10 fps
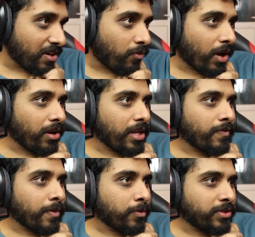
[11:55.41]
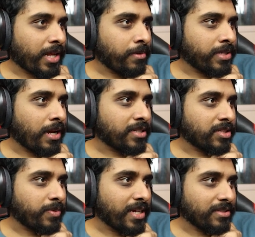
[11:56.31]
Why aren't there football stadiums in outer
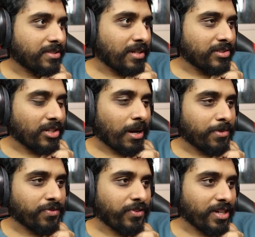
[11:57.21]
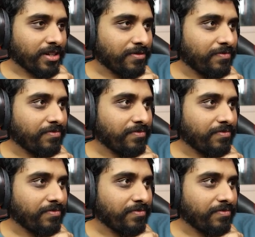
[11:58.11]
space? There is no atmosphere.